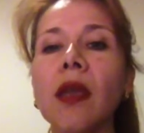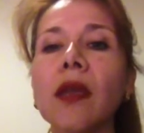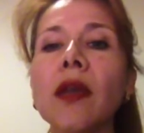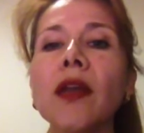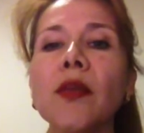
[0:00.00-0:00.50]

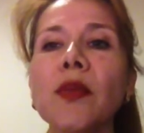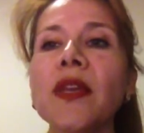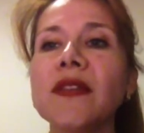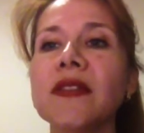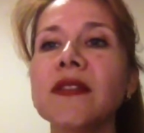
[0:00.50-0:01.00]
going to be
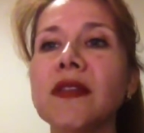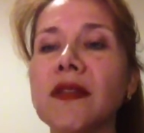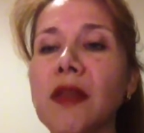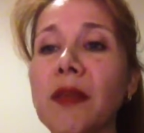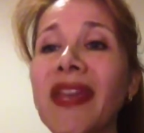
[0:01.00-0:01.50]

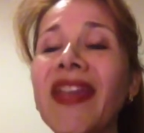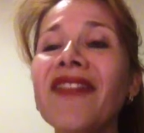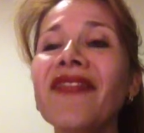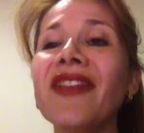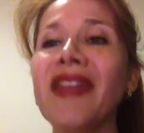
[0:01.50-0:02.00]
assisting them.
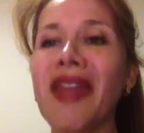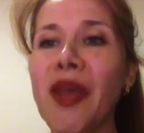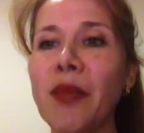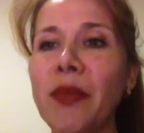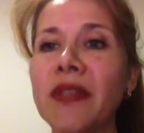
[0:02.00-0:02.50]
If it
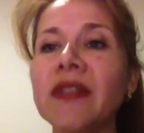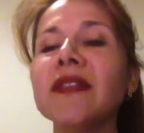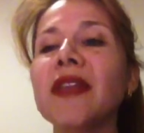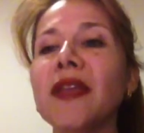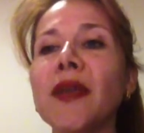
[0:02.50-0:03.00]
happens,
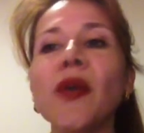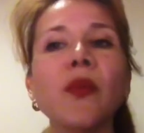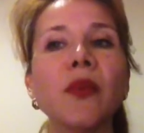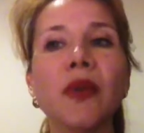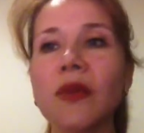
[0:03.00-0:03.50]
they know
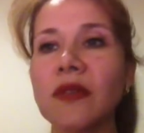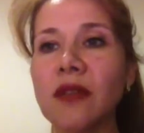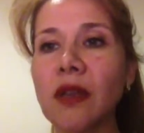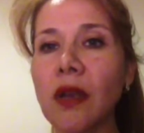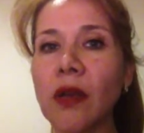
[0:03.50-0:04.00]
it was
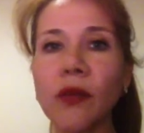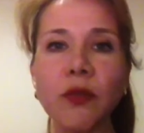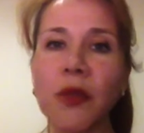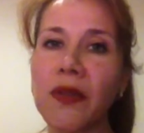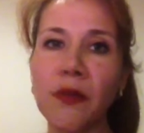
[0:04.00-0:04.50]
their
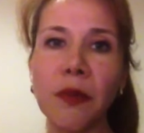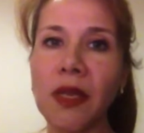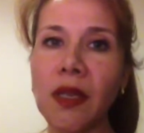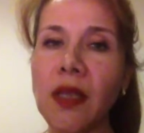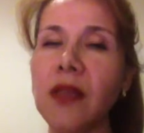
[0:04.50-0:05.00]

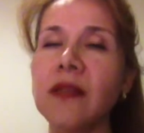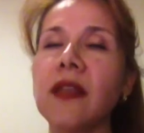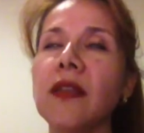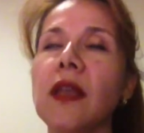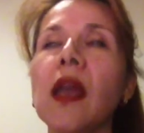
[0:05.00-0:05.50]
responsibility. It's
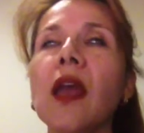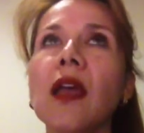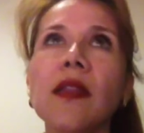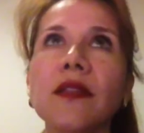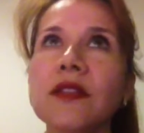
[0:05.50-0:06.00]
not that
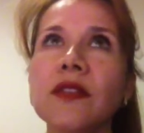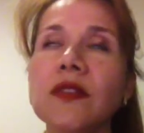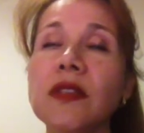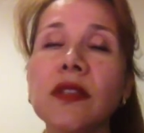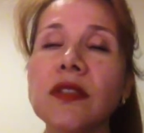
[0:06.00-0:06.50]
the
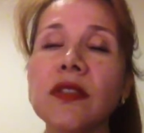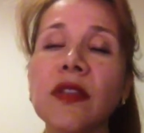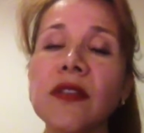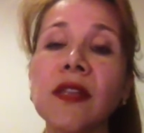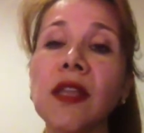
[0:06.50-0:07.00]
teacher
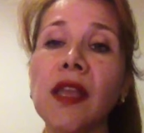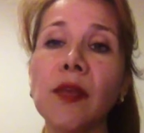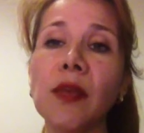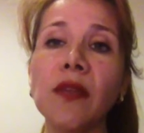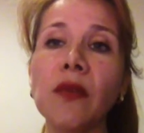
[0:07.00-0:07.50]
doesn't
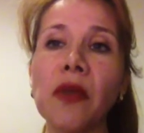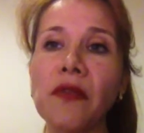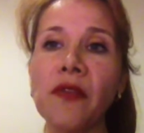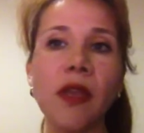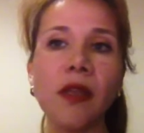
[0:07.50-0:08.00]
like me, so I
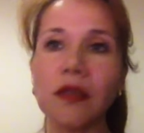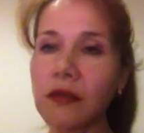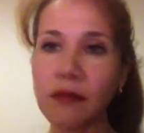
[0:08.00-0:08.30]
failed.